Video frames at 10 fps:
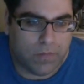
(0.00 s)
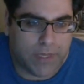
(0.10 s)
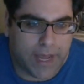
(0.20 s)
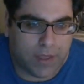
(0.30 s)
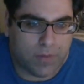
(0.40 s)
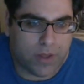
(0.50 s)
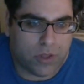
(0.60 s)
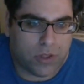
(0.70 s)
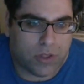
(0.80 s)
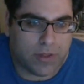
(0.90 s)
text
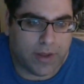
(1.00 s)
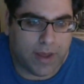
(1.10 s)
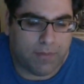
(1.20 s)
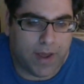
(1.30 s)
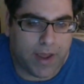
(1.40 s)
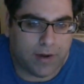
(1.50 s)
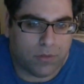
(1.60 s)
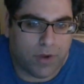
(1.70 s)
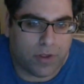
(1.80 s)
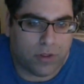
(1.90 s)
messages that combine
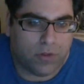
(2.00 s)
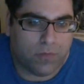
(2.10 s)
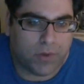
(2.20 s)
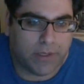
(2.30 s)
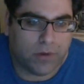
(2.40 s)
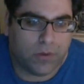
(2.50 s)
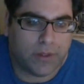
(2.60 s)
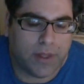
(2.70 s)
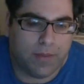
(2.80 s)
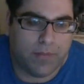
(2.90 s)
expressions of political
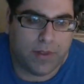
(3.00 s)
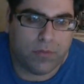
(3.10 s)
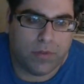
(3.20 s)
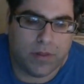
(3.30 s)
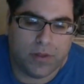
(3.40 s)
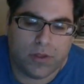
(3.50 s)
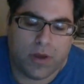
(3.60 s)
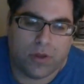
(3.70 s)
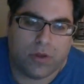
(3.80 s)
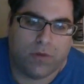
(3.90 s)
sentiments with a
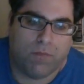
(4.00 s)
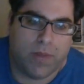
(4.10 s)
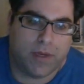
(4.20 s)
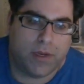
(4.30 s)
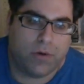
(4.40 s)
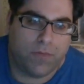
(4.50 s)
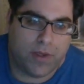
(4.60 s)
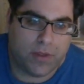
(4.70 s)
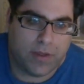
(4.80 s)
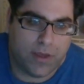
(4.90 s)
discussion of mid-year
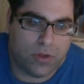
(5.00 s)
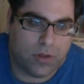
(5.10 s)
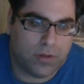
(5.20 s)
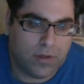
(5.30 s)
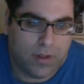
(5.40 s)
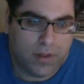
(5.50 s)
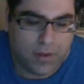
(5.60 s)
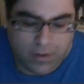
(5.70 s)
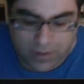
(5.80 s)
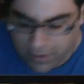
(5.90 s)
investigation.
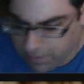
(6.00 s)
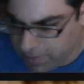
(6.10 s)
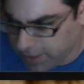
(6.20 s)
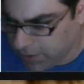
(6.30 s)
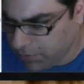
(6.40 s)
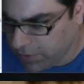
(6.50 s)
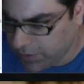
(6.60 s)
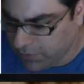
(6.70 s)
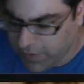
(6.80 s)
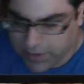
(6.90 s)
Mid-year was
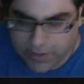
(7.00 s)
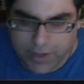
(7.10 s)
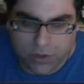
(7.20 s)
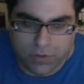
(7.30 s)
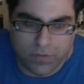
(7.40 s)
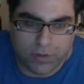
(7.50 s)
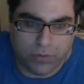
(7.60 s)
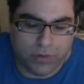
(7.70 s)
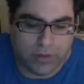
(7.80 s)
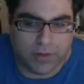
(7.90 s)
the investigation of
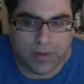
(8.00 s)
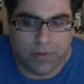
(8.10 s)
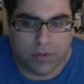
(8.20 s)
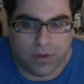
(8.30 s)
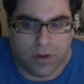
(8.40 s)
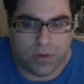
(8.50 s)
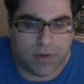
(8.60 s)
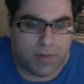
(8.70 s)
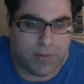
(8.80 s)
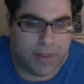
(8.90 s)
Hillary Clinton. That was a code
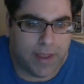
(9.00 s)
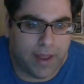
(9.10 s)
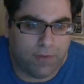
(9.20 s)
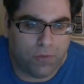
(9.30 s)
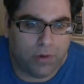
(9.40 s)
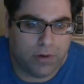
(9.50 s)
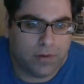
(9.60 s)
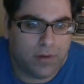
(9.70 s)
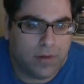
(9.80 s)
name that they had for it.